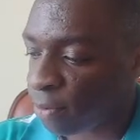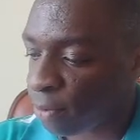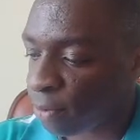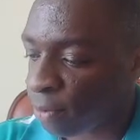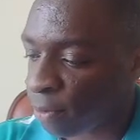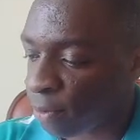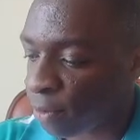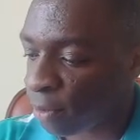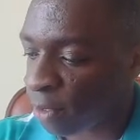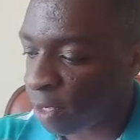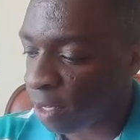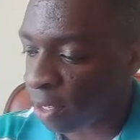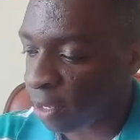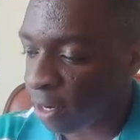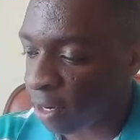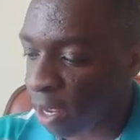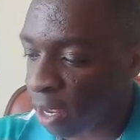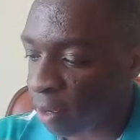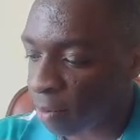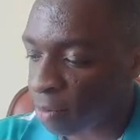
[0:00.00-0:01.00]

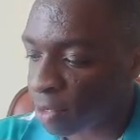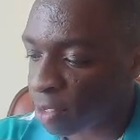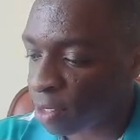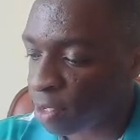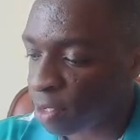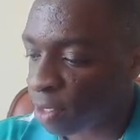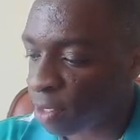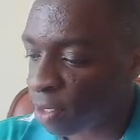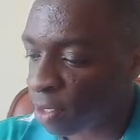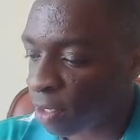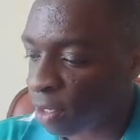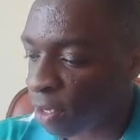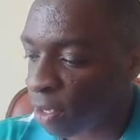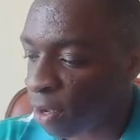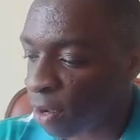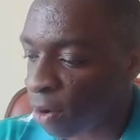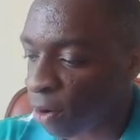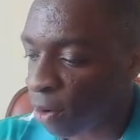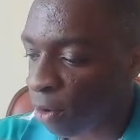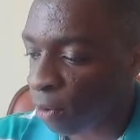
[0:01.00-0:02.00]
grams
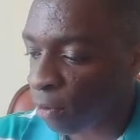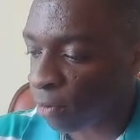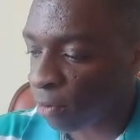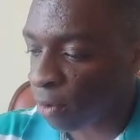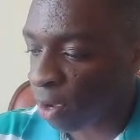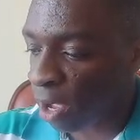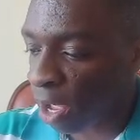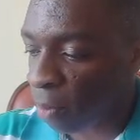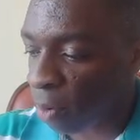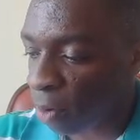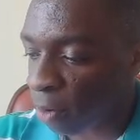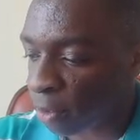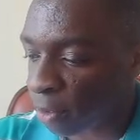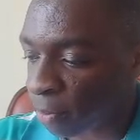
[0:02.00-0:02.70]
of carbon,